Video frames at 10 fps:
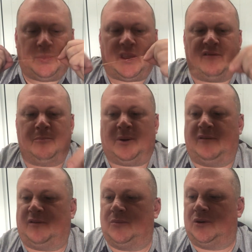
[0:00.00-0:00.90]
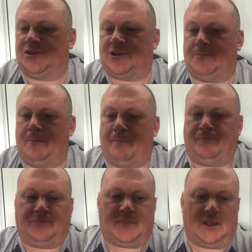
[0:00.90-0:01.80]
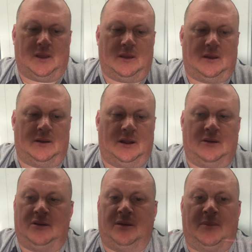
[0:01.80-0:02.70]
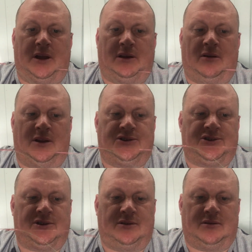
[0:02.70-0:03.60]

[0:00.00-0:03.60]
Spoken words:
Give them both a moisten, and then on your main lines